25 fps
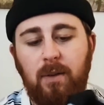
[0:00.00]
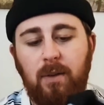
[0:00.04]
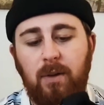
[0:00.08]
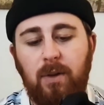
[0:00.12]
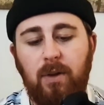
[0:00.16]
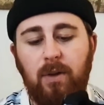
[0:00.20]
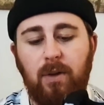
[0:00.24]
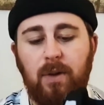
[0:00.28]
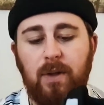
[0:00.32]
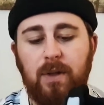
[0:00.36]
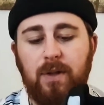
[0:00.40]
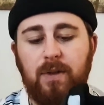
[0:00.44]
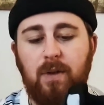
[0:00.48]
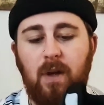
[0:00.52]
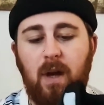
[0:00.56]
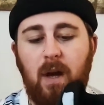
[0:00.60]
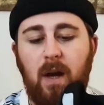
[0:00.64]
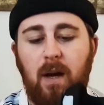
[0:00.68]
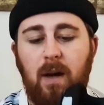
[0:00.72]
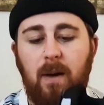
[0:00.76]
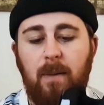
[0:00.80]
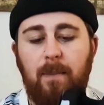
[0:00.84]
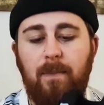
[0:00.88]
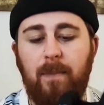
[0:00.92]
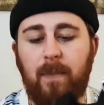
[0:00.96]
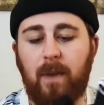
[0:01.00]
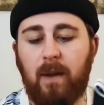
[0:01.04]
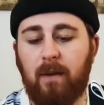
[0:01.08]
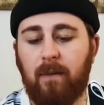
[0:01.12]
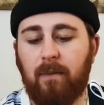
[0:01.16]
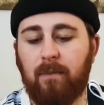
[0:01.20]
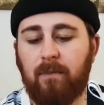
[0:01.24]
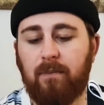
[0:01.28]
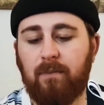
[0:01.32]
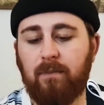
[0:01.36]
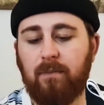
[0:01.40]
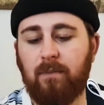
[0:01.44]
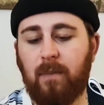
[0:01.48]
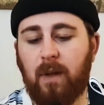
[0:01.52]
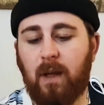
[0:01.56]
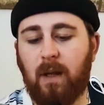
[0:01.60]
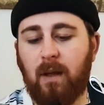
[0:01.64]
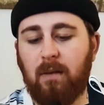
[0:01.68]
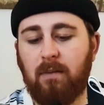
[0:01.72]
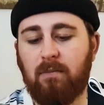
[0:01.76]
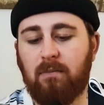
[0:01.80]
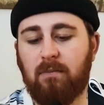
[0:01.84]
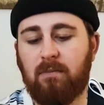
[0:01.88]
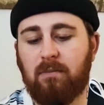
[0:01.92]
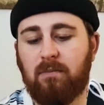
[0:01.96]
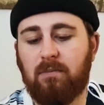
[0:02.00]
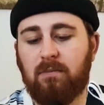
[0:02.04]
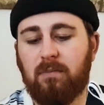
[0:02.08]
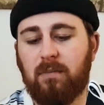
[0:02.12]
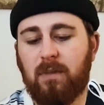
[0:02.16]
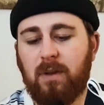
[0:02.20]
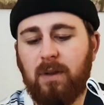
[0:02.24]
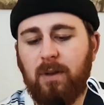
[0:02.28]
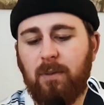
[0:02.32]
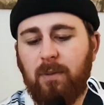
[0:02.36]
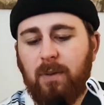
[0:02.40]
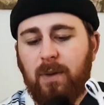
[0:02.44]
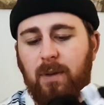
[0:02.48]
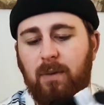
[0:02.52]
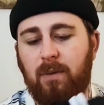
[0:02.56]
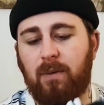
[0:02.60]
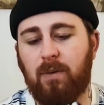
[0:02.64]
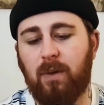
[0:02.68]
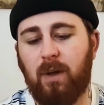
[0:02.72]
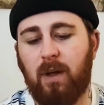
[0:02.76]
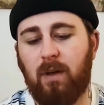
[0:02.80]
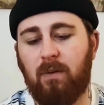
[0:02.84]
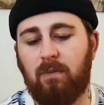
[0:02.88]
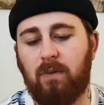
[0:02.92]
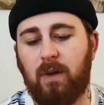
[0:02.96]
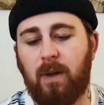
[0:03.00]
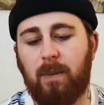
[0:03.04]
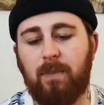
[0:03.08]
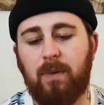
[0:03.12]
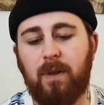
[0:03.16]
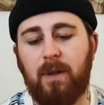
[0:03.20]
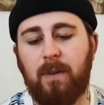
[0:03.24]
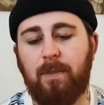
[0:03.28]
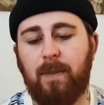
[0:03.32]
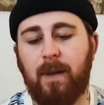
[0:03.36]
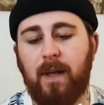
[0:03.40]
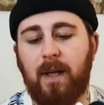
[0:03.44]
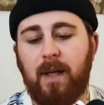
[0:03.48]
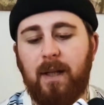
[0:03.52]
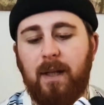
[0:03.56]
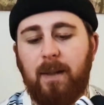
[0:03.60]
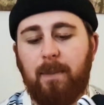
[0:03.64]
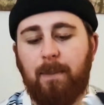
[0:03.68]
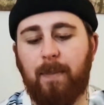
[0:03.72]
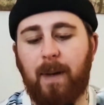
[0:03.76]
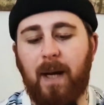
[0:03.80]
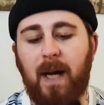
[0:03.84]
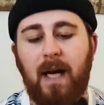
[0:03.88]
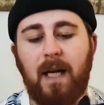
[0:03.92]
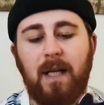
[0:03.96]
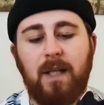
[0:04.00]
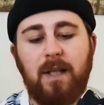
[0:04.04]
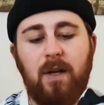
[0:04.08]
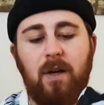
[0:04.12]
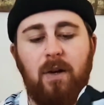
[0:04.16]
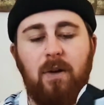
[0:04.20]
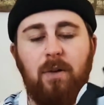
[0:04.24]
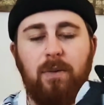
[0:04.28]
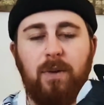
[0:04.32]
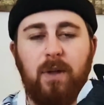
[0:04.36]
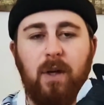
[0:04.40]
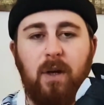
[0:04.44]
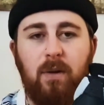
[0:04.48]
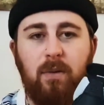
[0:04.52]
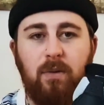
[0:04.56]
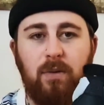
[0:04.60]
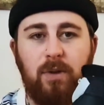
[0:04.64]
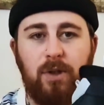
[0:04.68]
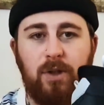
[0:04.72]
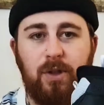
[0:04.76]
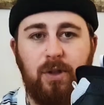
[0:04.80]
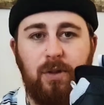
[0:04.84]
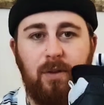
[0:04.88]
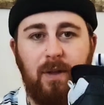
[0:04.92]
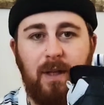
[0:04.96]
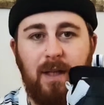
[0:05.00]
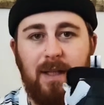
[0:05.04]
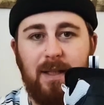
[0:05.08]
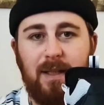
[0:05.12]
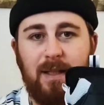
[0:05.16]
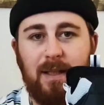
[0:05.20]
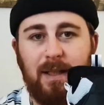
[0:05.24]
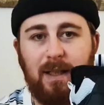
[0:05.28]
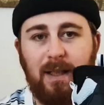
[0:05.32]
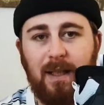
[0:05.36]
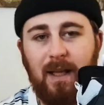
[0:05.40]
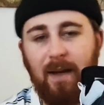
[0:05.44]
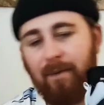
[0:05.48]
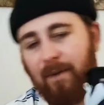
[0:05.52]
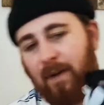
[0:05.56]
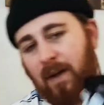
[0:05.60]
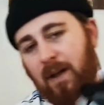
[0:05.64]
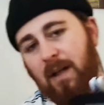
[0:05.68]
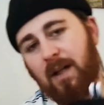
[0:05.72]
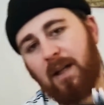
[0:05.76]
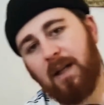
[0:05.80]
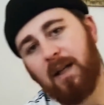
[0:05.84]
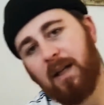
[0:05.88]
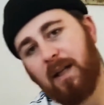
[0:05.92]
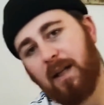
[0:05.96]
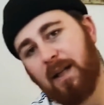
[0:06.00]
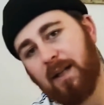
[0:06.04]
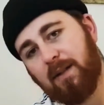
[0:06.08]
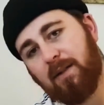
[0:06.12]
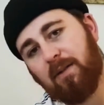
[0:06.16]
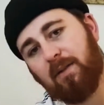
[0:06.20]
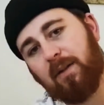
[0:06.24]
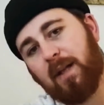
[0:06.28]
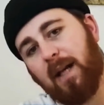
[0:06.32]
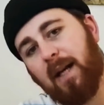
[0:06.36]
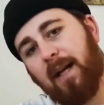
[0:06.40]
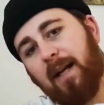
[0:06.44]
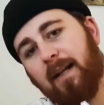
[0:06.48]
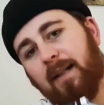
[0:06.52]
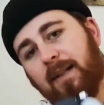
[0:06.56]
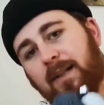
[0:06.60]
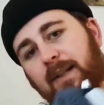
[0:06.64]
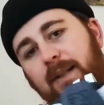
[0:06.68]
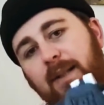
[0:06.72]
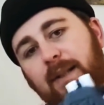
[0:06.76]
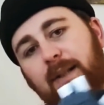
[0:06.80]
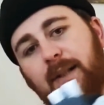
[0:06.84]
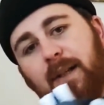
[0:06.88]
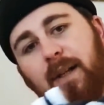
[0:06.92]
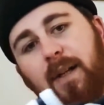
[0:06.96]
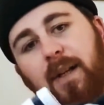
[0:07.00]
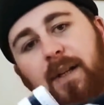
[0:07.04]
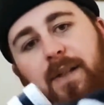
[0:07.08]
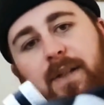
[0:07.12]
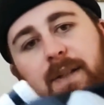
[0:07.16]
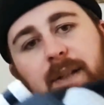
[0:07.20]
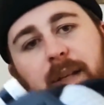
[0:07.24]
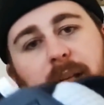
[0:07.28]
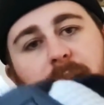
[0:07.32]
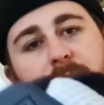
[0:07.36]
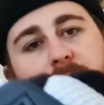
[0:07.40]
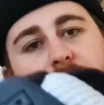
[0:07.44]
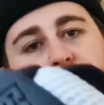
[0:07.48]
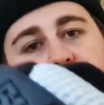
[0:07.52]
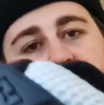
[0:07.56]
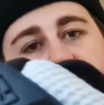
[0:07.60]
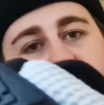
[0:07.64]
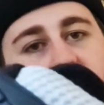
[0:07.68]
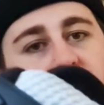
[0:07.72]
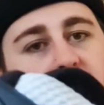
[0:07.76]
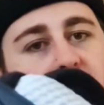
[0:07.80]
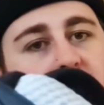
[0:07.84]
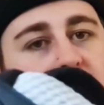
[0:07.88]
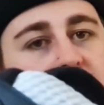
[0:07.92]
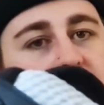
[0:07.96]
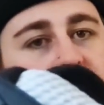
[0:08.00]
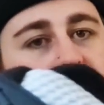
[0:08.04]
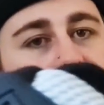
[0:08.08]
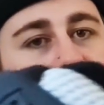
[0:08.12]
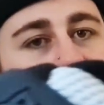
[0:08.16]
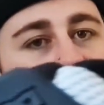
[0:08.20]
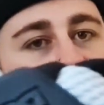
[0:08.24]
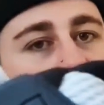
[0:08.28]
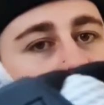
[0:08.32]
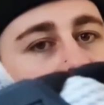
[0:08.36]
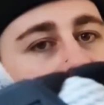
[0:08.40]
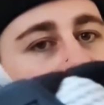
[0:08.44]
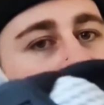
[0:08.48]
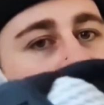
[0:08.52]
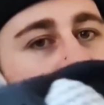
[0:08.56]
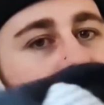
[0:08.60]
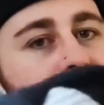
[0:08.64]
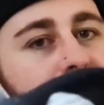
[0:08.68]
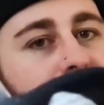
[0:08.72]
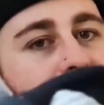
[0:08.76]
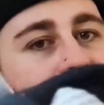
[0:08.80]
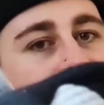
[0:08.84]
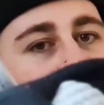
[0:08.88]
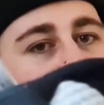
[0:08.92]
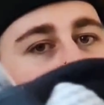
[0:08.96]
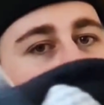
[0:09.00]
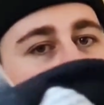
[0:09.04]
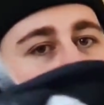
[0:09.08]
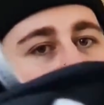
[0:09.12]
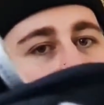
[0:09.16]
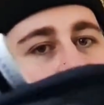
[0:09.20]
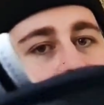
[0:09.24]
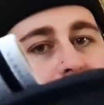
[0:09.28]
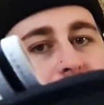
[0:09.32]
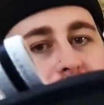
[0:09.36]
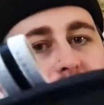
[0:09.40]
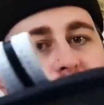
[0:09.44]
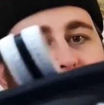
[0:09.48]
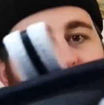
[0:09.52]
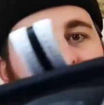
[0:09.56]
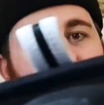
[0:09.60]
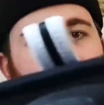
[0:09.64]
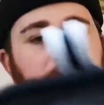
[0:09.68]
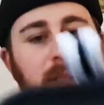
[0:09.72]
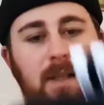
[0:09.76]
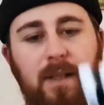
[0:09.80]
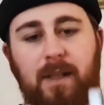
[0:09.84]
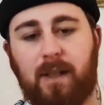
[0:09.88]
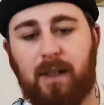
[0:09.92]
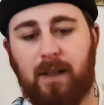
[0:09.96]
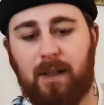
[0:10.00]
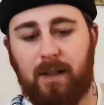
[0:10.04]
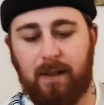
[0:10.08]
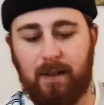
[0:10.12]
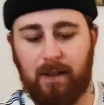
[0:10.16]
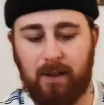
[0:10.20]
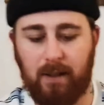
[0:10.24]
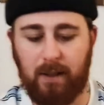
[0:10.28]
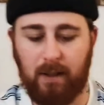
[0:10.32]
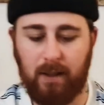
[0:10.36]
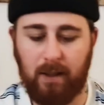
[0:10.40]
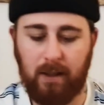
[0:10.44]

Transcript: You've got this, what you call it, a rubbery bit at the back to hold the whole shoe in together. It's got KALIS's kind of signature logo from DC there with a DC sign.